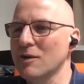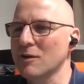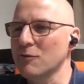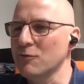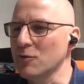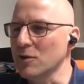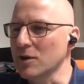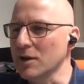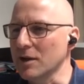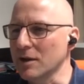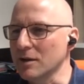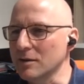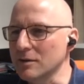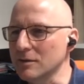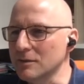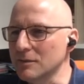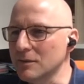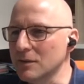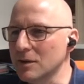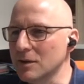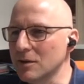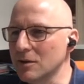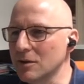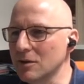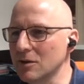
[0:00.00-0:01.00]
Africa,
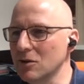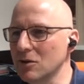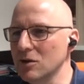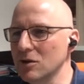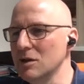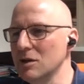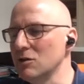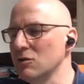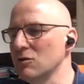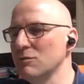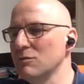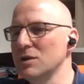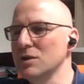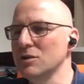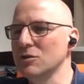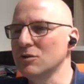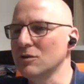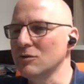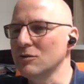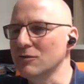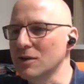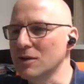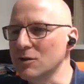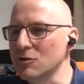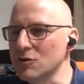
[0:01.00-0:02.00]
in the middle
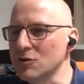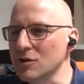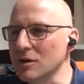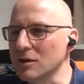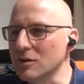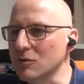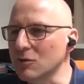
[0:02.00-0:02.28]
of Asia,